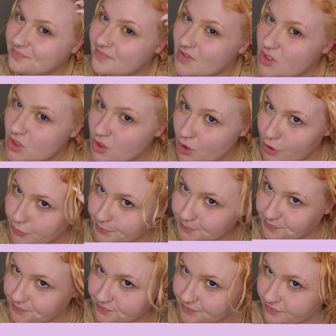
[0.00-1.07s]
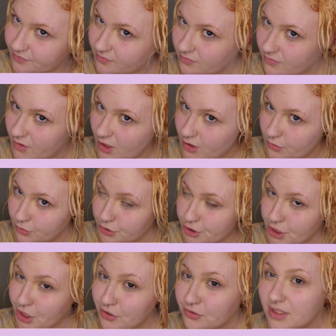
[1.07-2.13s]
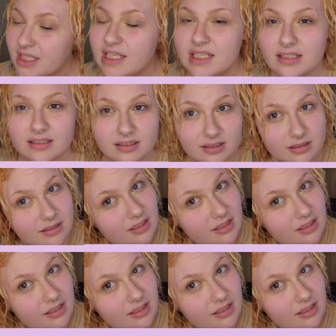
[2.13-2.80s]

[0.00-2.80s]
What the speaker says: so we'll tone it.